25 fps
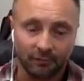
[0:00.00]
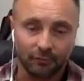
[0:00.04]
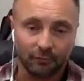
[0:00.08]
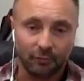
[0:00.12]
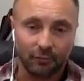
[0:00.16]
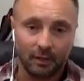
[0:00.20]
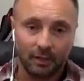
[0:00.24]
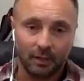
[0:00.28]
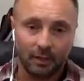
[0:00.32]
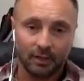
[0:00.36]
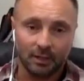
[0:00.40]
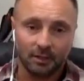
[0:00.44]

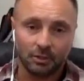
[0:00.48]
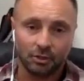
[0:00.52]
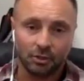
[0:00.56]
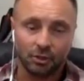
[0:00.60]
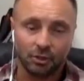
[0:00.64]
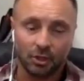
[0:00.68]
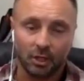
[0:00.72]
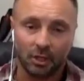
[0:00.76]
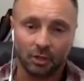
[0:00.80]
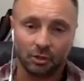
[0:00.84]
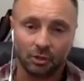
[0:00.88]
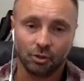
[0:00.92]
Credit has
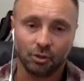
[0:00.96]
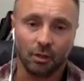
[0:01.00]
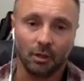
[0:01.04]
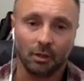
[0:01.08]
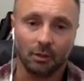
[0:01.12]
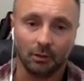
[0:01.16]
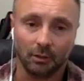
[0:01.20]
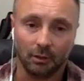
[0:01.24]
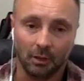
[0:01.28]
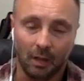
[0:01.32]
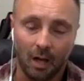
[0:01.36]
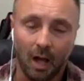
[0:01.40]
changed a
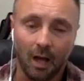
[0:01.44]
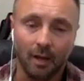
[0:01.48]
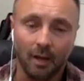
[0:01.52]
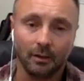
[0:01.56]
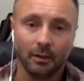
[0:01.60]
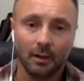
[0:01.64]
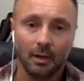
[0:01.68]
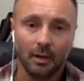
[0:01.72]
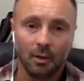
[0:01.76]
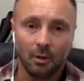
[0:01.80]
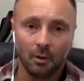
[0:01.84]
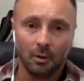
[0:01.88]
lot
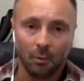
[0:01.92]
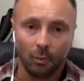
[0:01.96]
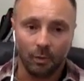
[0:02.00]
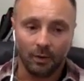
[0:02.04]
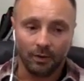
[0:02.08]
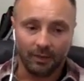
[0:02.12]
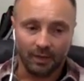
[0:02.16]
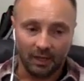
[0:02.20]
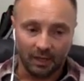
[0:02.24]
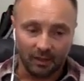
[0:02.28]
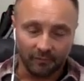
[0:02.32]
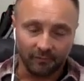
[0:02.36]

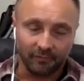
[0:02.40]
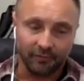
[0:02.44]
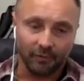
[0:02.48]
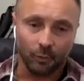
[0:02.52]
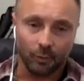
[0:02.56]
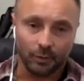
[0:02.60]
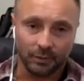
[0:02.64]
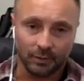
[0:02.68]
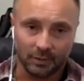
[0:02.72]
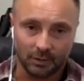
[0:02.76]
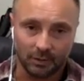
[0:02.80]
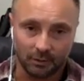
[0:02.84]
with
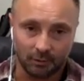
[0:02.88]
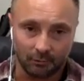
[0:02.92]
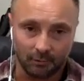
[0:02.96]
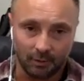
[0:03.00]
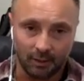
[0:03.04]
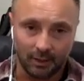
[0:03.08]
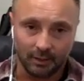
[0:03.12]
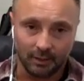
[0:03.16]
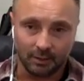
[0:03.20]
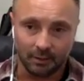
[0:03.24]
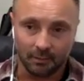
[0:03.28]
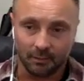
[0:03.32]
influencing the rates.